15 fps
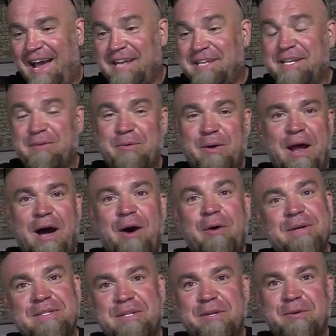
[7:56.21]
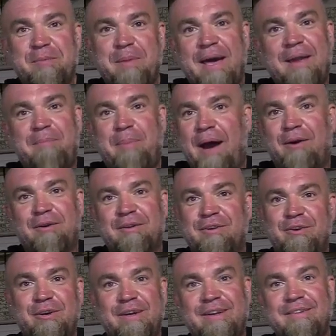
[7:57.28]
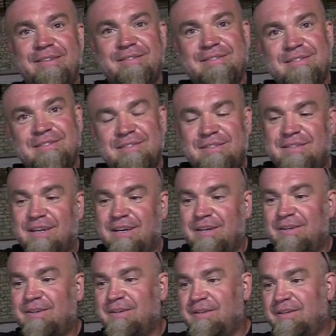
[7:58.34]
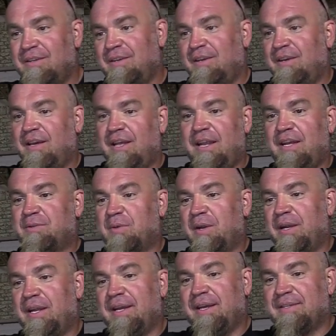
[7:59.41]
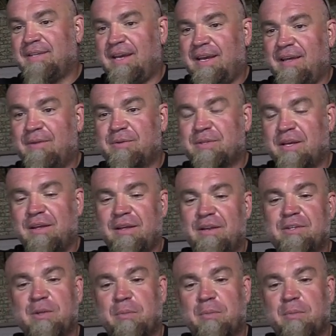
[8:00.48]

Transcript: I did what I always do, man. I powered through it. So, it is what it is. I, there was a there